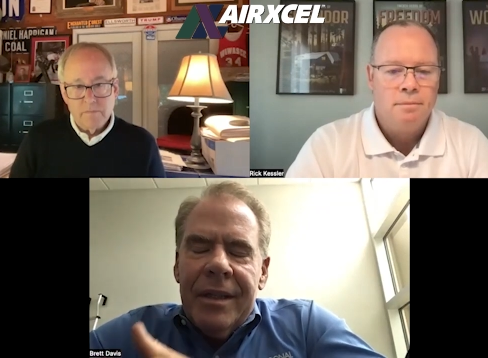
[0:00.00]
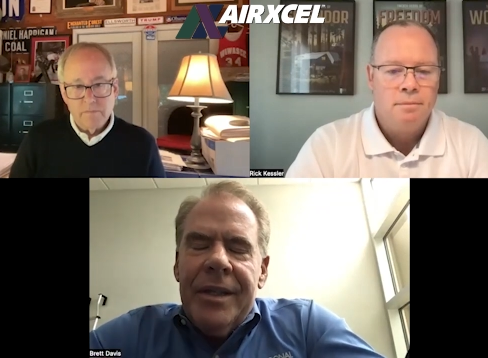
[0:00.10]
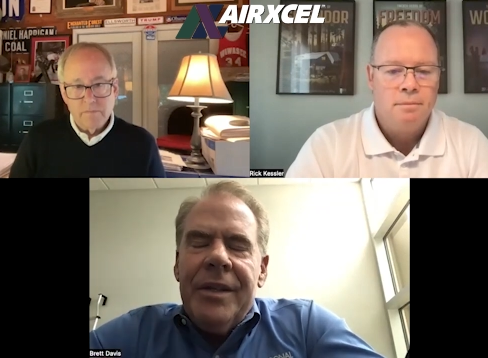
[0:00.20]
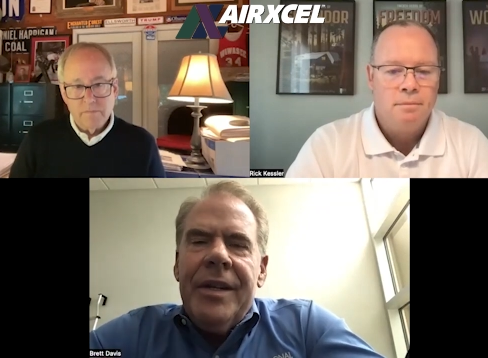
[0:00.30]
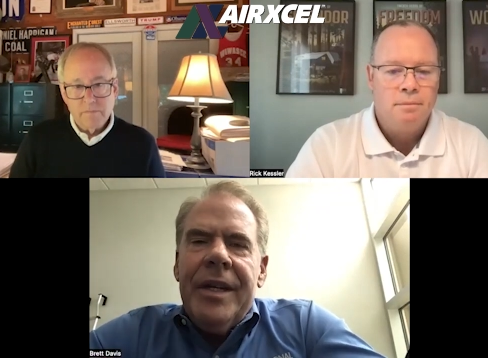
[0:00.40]

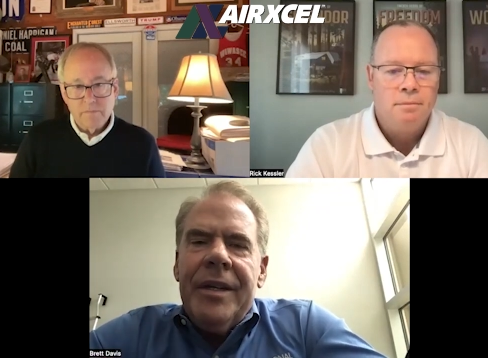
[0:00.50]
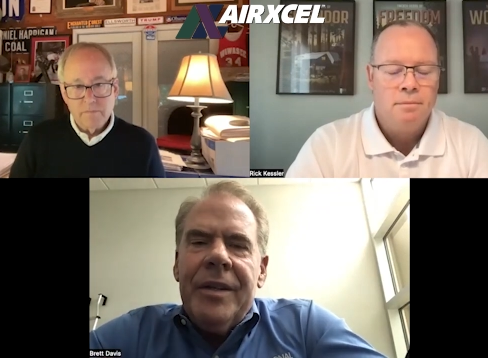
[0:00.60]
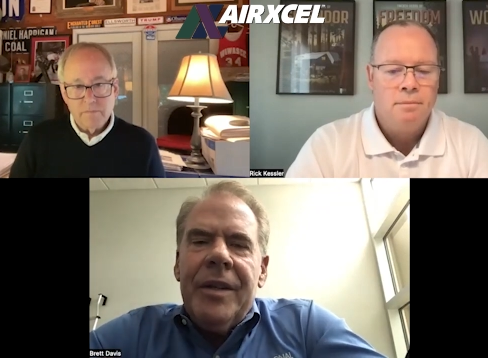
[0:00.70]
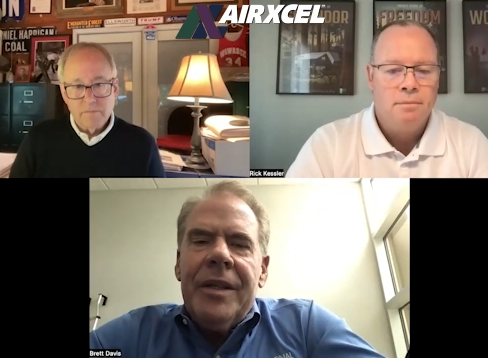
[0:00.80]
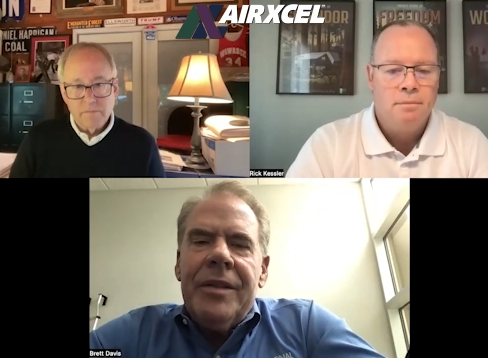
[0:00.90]

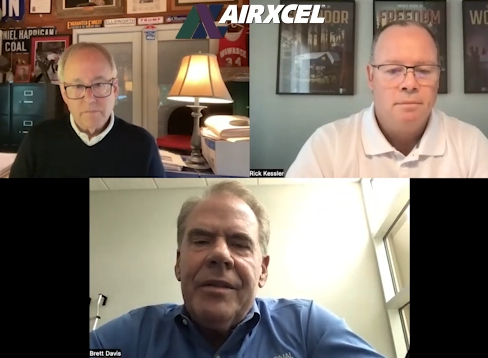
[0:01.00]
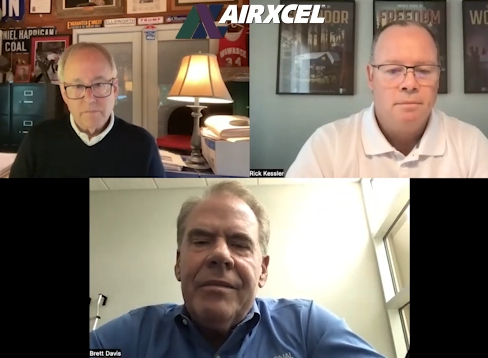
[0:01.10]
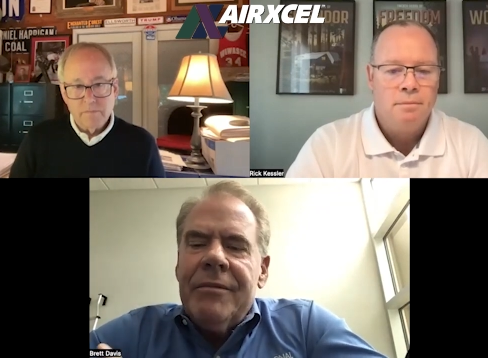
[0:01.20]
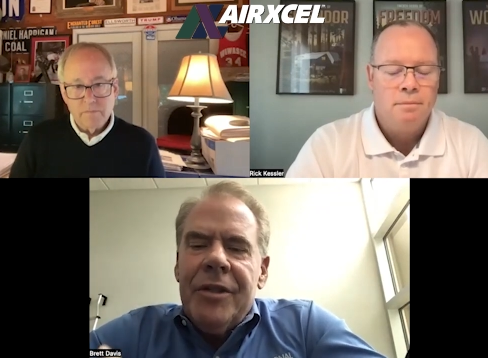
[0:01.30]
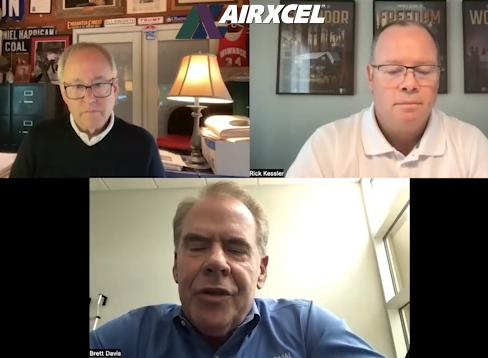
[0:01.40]
Speaker 1: continually
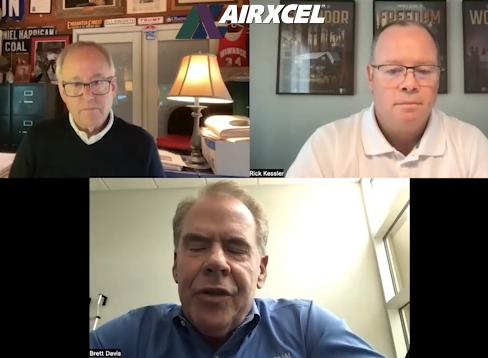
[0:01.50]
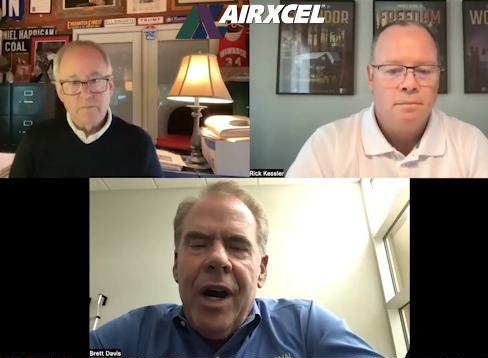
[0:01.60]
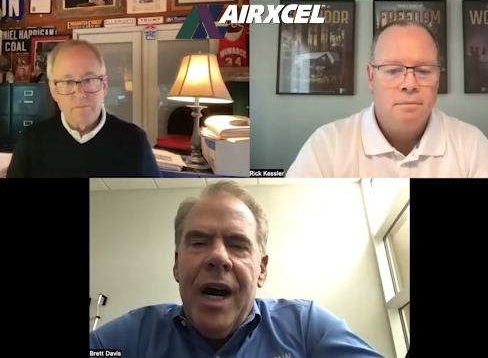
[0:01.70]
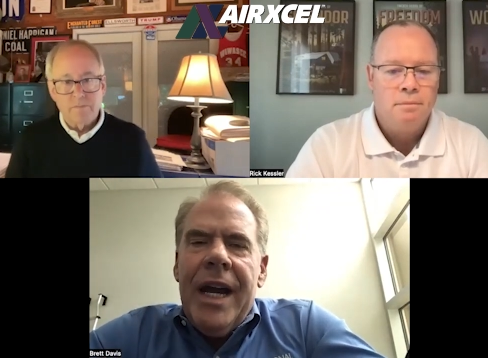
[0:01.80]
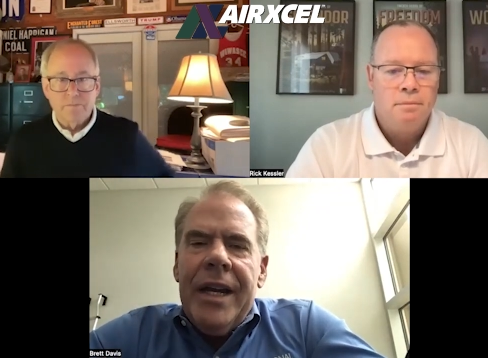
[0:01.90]

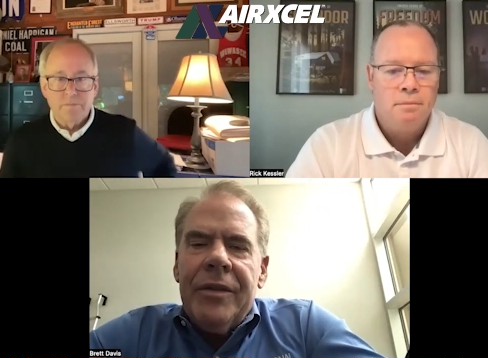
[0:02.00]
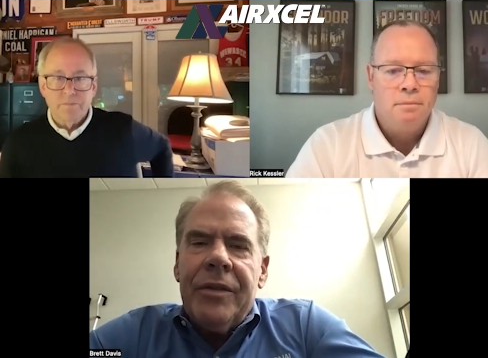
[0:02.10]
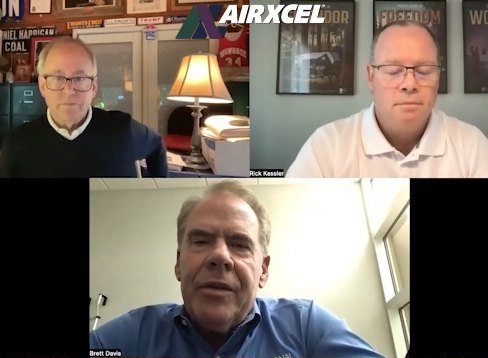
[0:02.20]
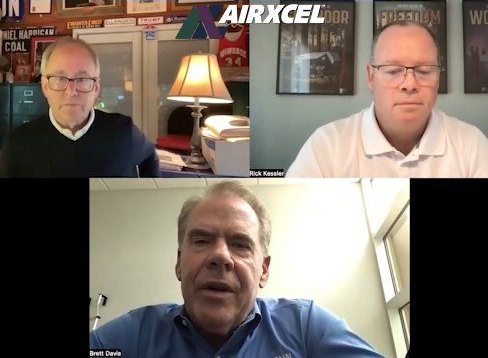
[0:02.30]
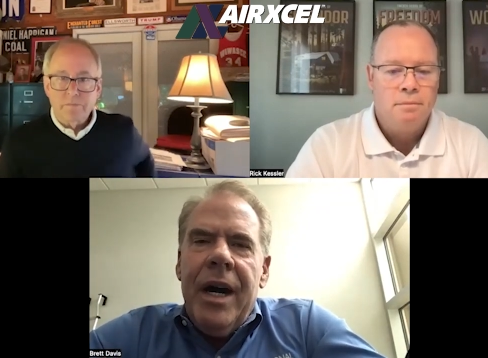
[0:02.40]
try and
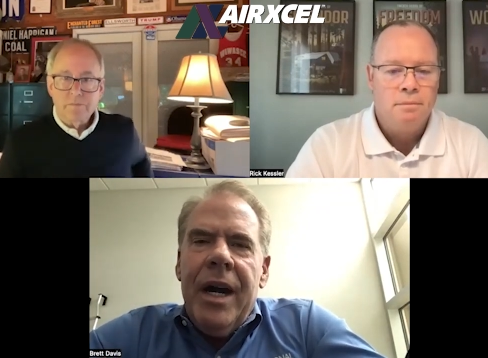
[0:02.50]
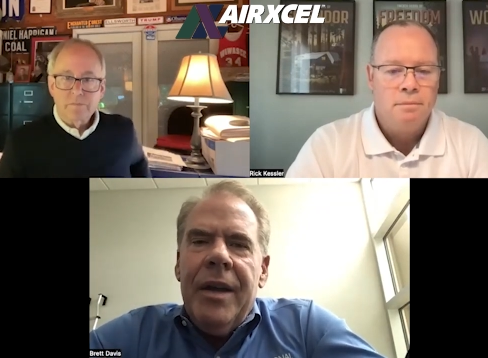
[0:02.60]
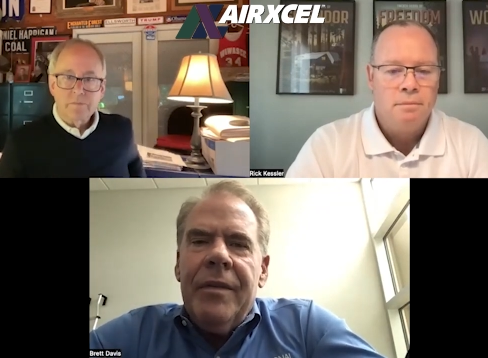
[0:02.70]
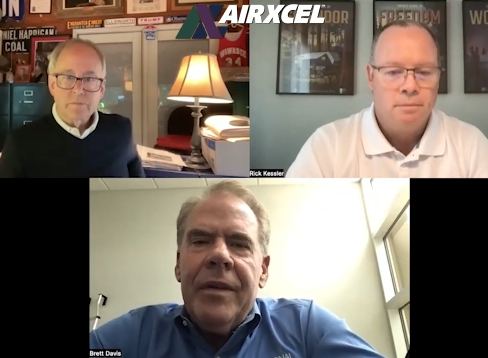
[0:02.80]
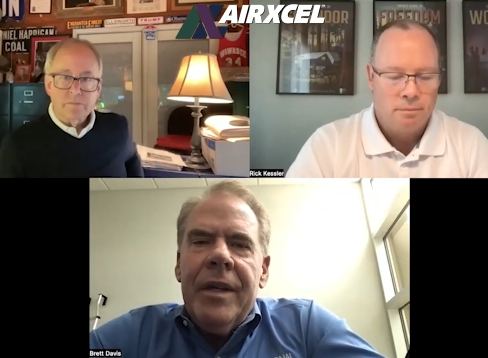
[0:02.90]

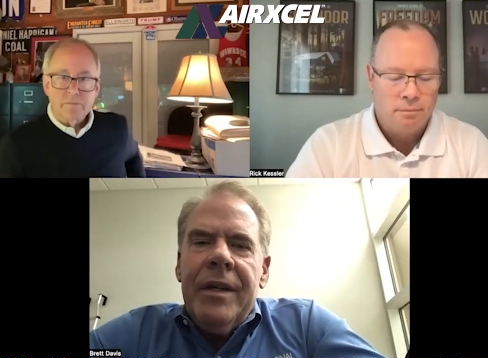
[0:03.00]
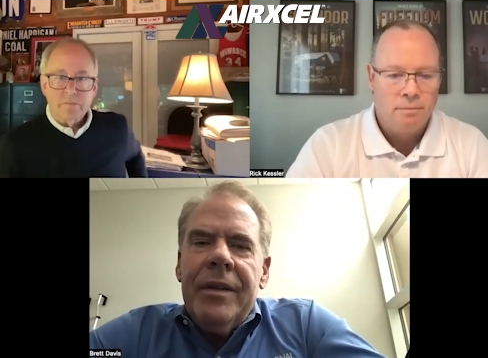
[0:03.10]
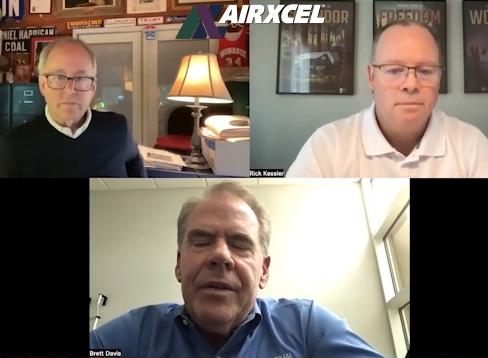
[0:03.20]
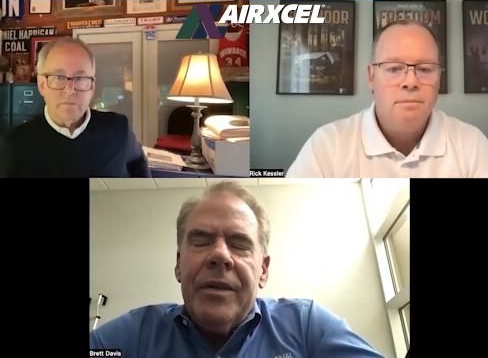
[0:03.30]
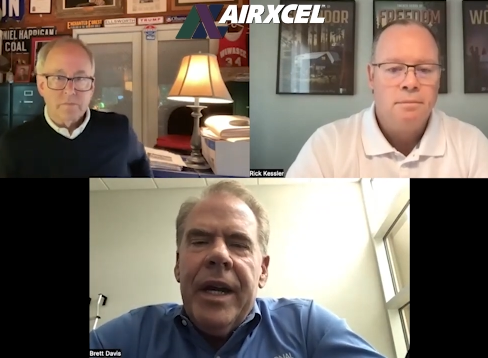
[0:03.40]
strive
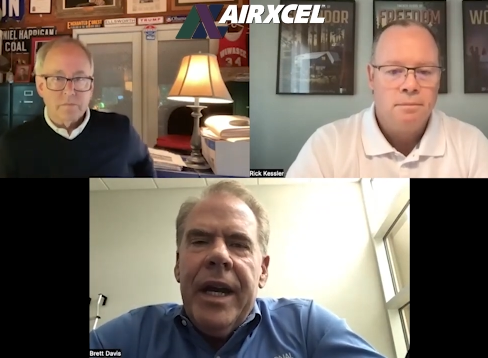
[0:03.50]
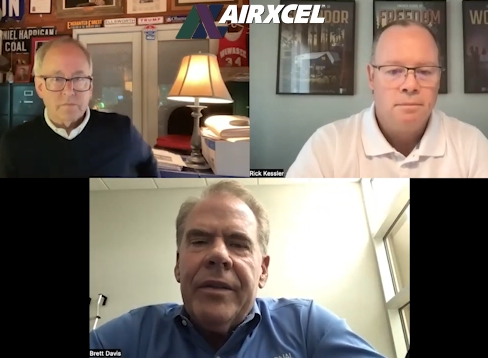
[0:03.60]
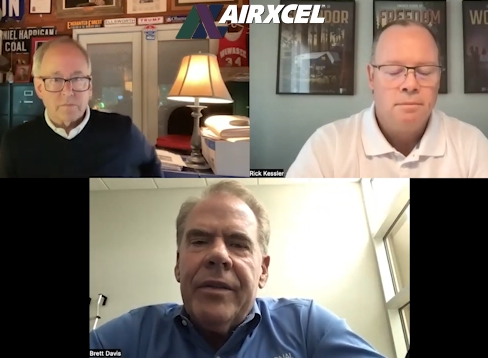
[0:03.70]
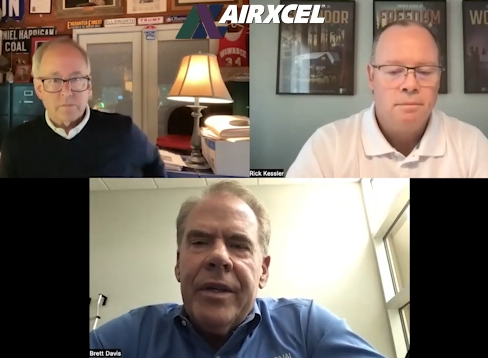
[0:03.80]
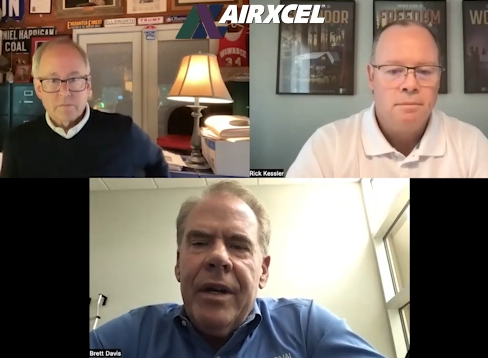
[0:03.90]
to
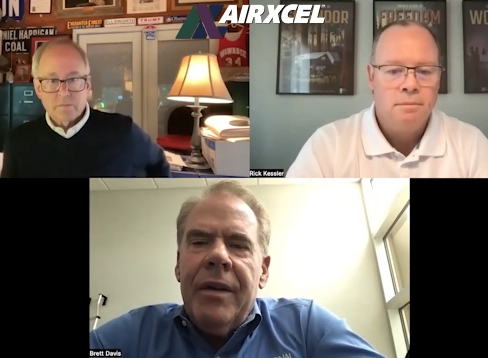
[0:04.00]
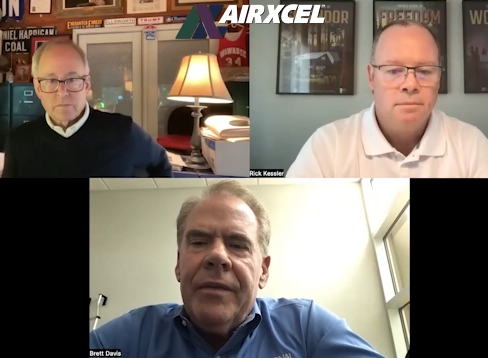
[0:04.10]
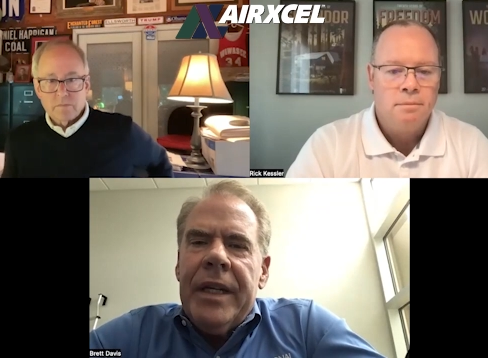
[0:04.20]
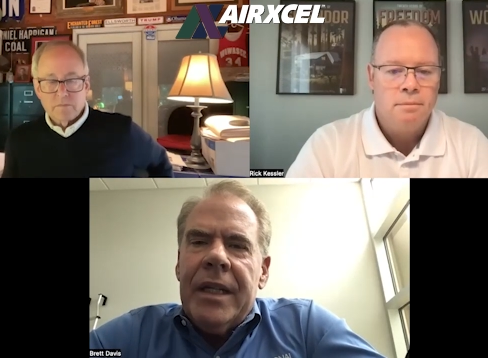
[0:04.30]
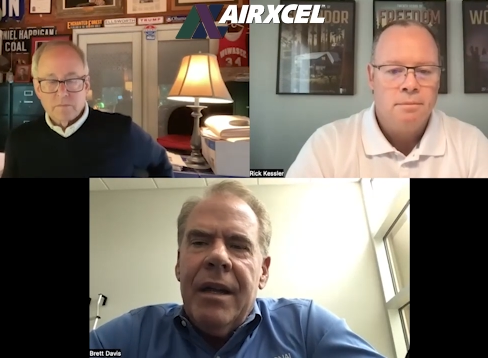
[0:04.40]
enhance the
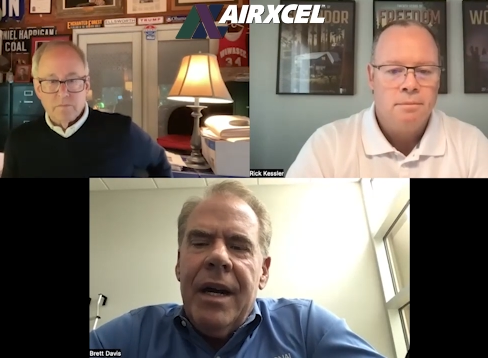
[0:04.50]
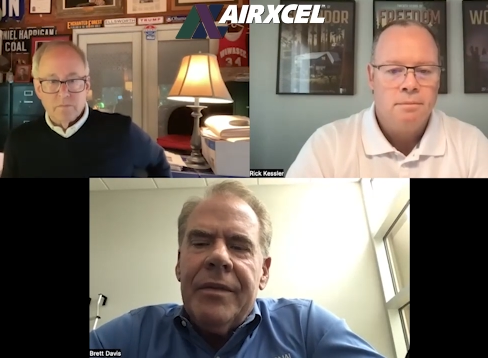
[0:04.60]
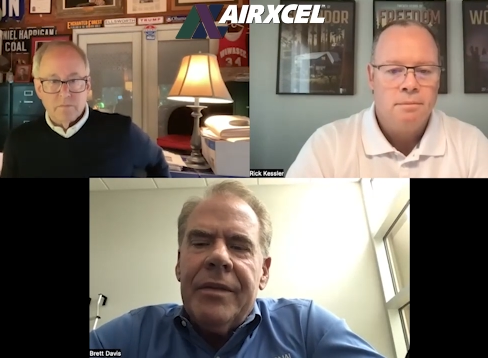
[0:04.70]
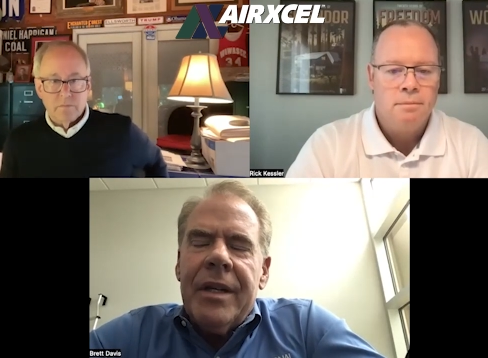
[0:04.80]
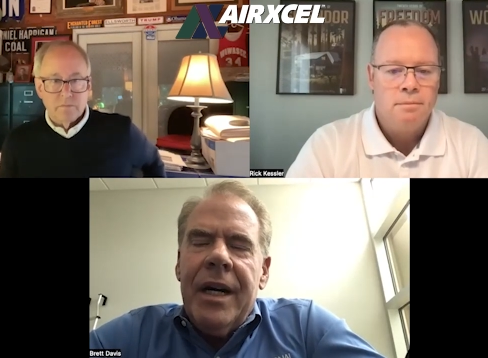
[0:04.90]
RVing
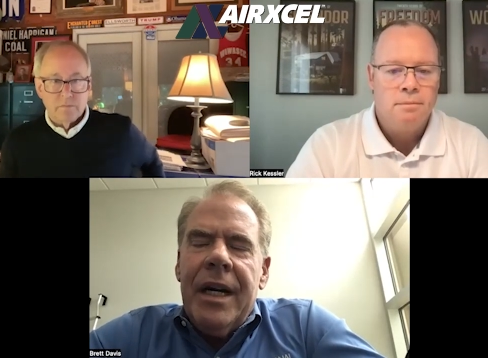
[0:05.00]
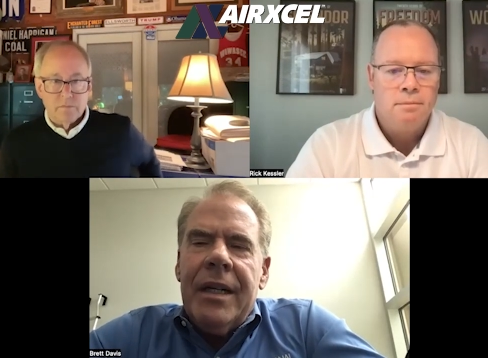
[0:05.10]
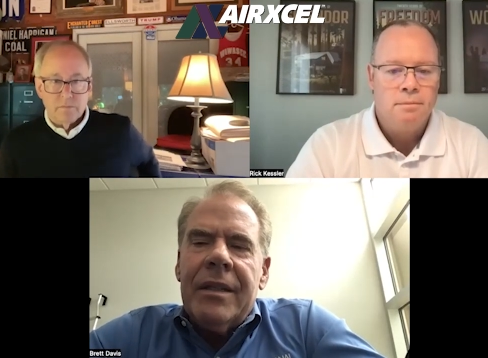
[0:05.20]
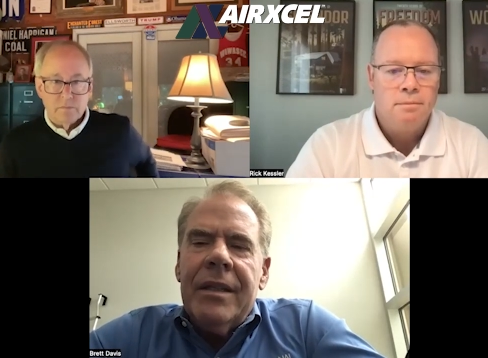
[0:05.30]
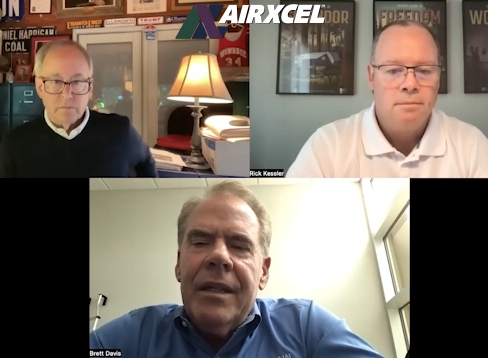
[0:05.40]
lifestyle.